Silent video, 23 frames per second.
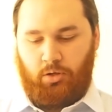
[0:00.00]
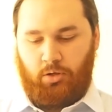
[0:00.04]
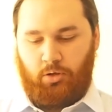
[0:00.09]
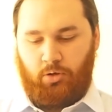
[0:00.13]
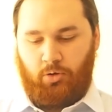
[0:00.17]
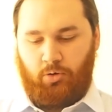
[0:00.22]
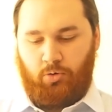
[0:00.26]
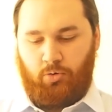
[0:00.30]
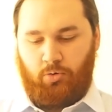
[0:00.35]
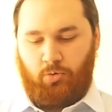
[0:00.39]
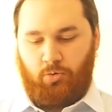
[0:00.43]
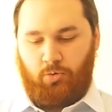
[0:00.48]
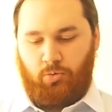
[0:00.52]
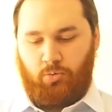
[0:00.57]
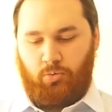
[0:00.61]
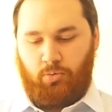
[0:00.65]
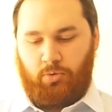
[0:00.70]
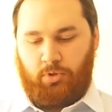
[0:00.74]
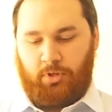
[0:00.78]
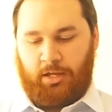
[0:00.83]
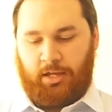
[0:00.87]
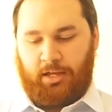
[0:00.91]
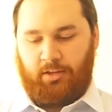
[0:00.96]
Oh,
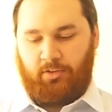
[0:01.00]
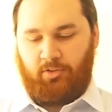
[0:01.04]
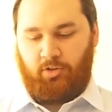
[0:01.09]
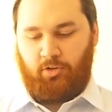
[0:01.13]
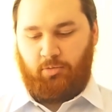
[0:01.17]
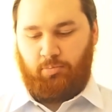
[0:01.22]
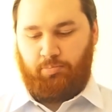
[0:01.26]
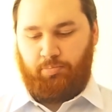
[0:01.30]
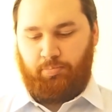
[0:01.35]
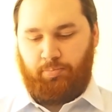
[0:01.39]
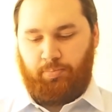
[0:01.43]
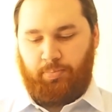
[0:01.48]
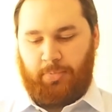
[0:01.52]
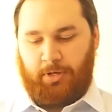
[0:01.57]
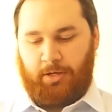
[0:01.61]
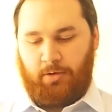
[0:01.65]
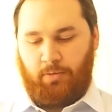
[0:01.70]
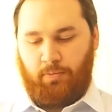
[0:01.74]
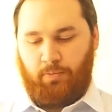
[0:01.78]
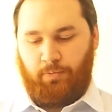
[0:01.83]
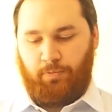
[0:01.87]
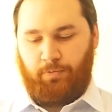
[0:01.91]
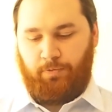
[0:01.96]
that's about
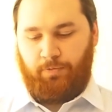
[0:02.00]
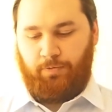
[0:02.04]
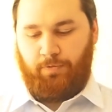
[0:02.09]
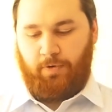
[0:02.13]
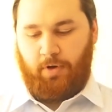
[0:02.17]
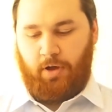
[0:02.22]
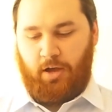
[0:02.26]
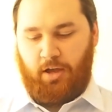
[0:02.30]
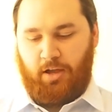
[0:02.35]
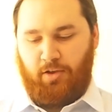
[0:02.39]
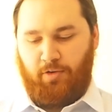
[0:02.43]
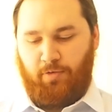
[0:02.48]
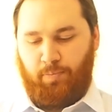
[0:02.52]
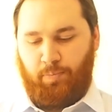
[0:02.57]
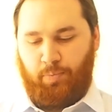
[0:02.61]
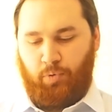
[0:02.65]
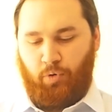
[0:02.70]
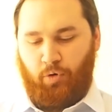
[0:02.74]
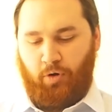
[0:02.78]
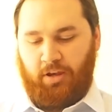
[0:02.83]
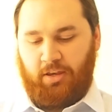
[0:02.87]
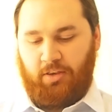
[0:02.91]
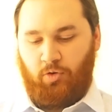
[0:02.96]

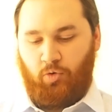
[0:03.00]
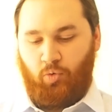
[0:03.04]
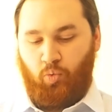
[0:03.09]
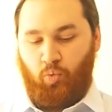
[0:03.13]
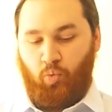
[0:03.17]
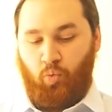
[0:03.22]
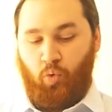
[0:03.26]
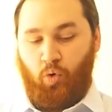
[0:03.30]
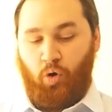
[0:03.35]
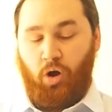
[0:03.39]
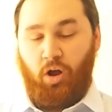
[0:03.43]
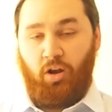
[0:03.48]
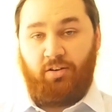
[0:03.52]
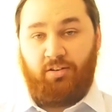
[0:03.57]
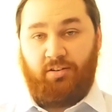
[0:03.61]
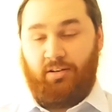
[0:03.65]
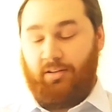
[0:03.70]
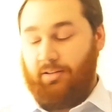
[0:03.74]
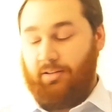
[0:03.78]
5.1. 5.1